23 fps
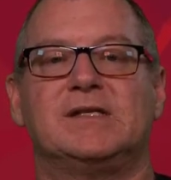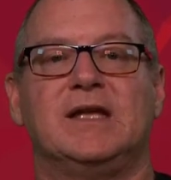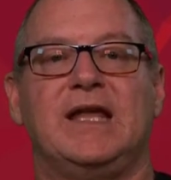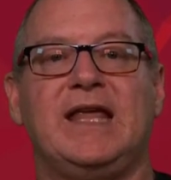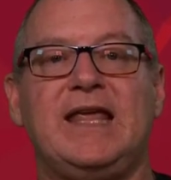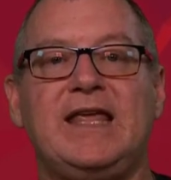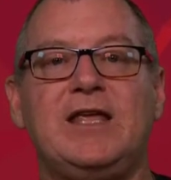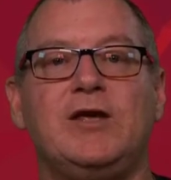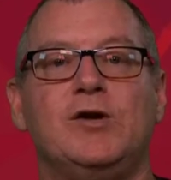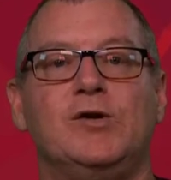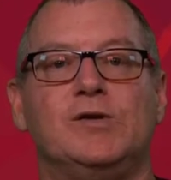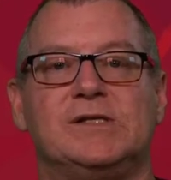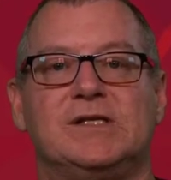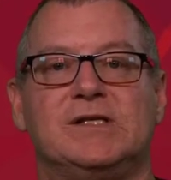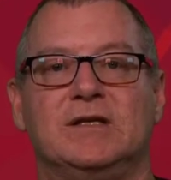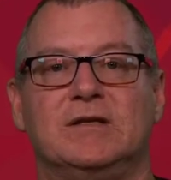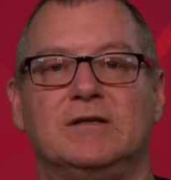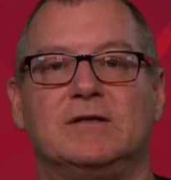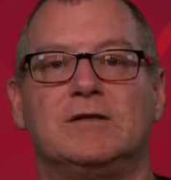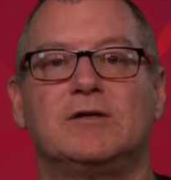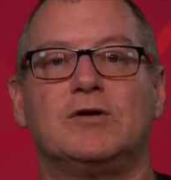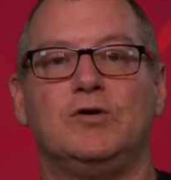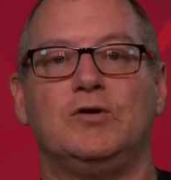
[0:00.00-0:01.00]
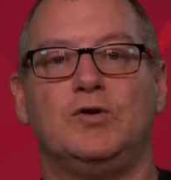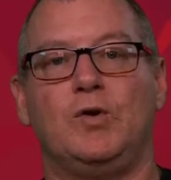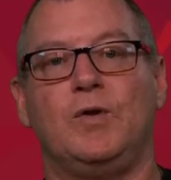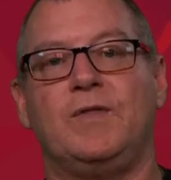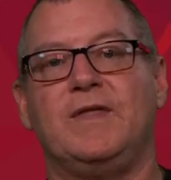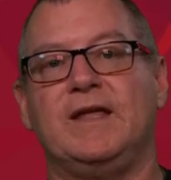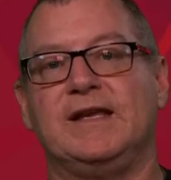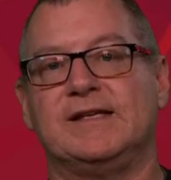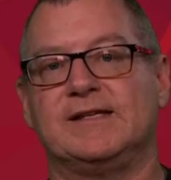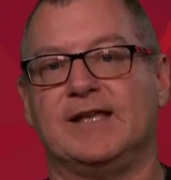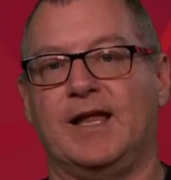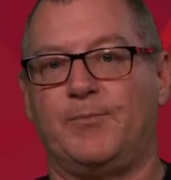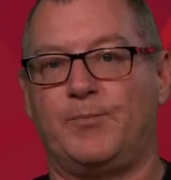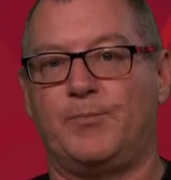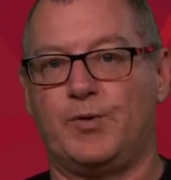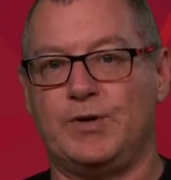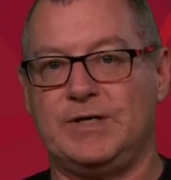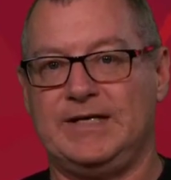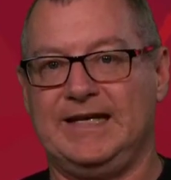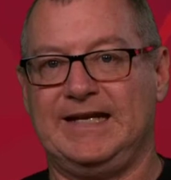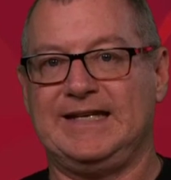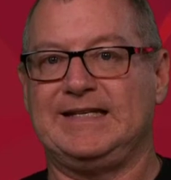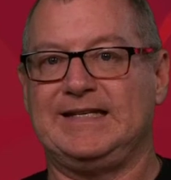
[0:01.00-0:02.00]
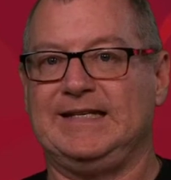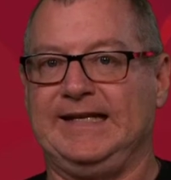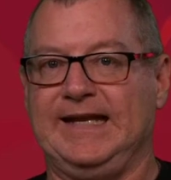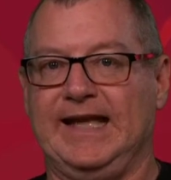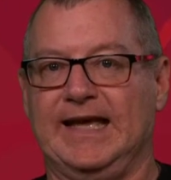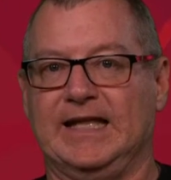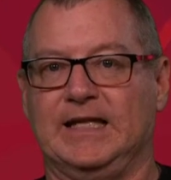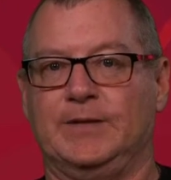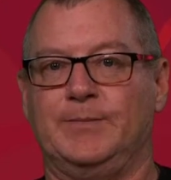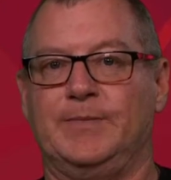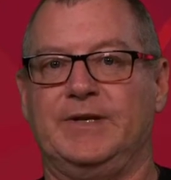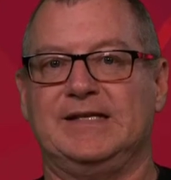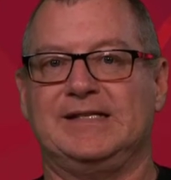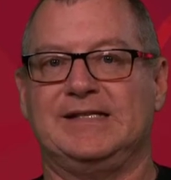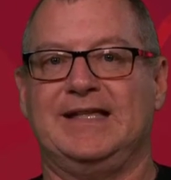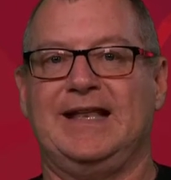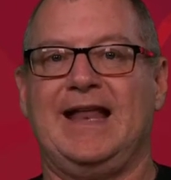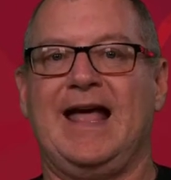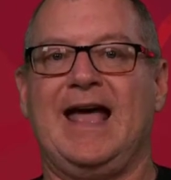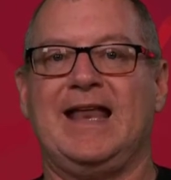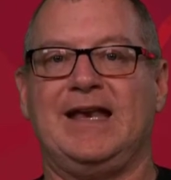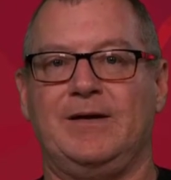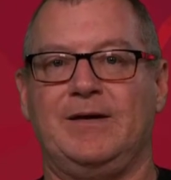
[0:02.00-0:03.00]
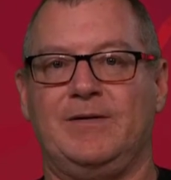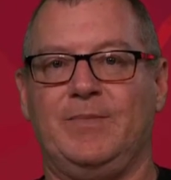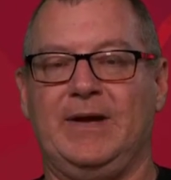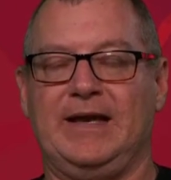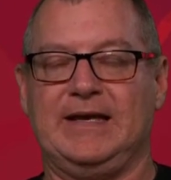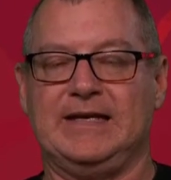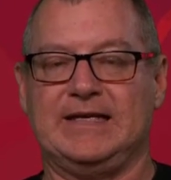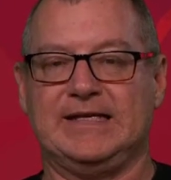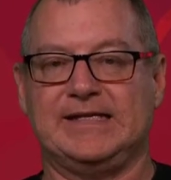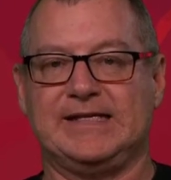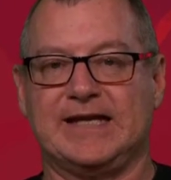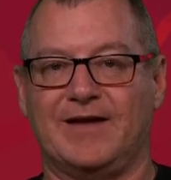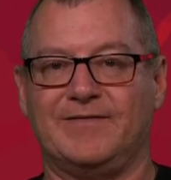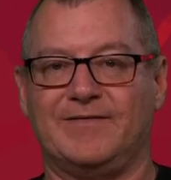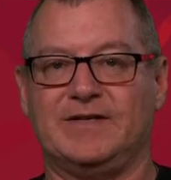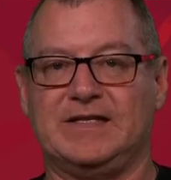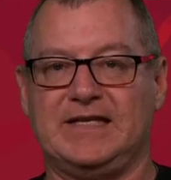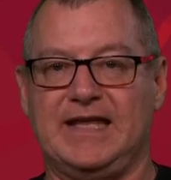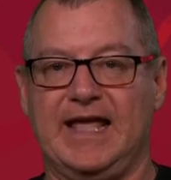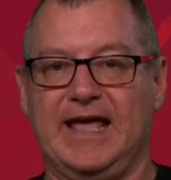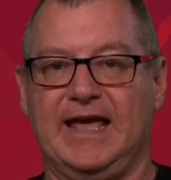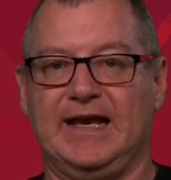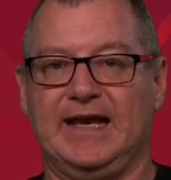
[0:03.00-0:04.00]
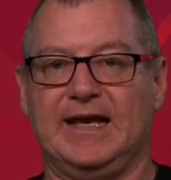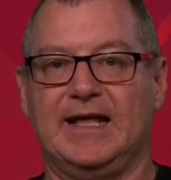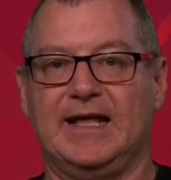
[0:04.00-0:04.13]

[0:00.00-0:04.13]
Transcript: He used it to do things like predicting elements that hadn't been discovered yet.